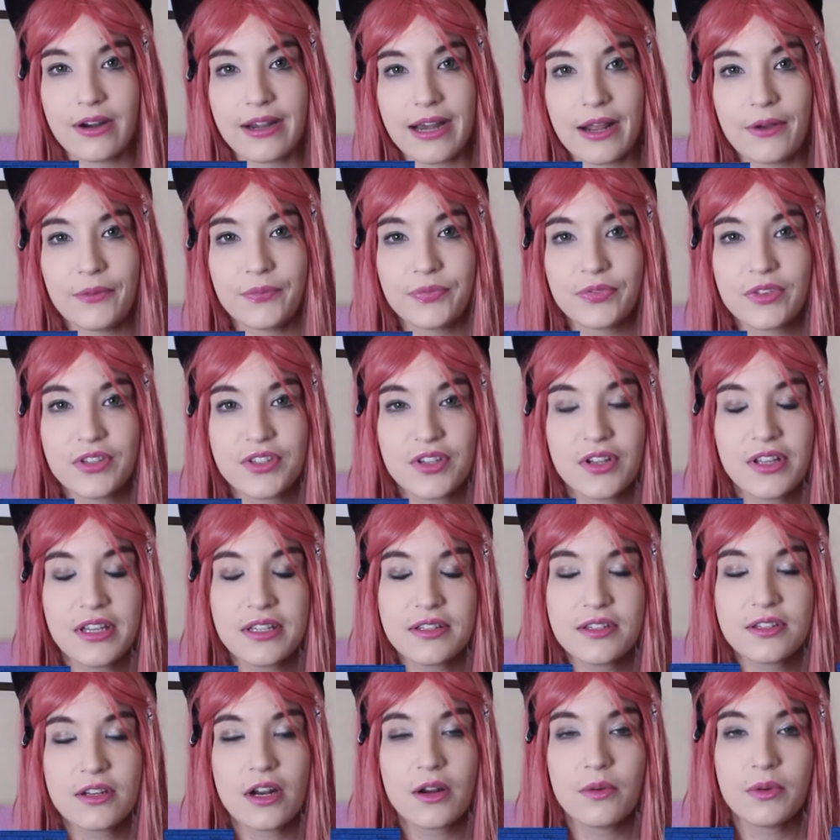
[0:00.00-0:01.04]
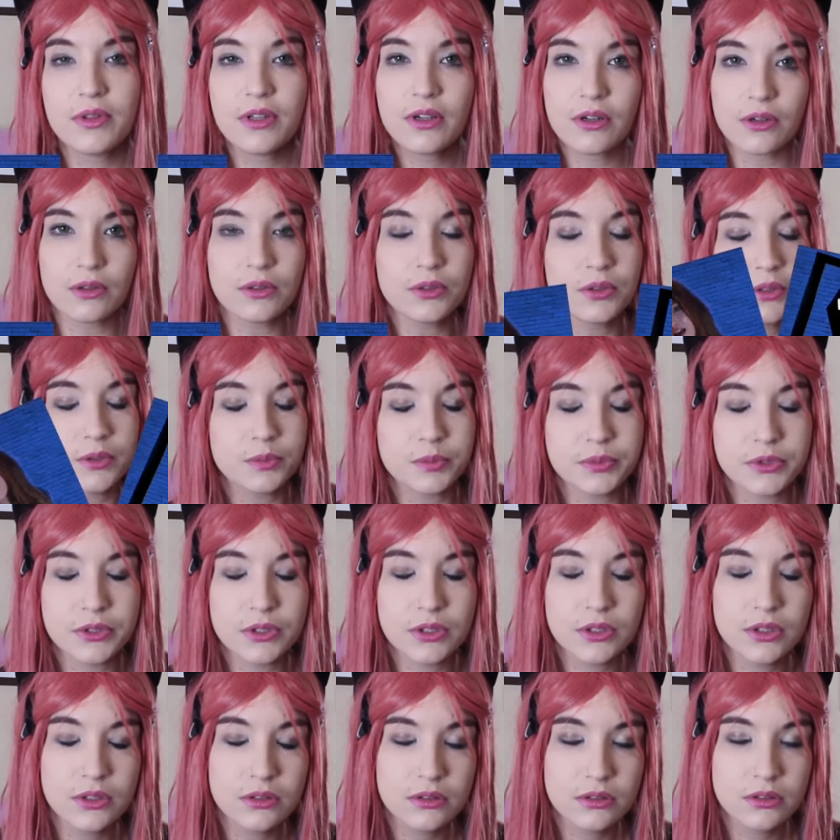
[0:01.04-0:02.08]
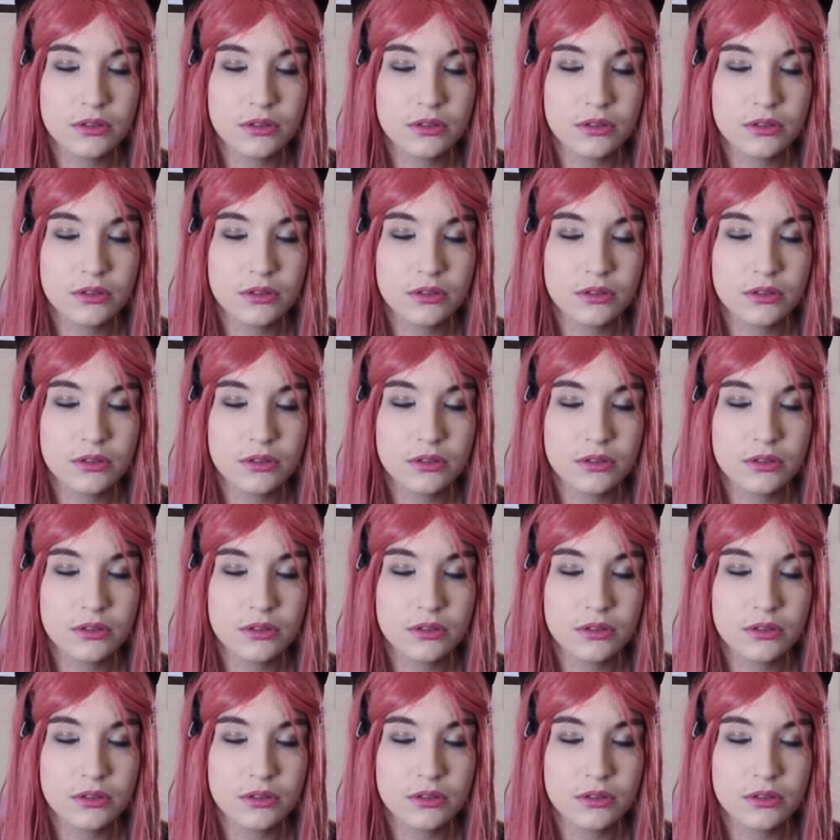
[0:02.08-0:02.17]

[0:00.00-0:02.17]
are now. So let's start with the girl groups.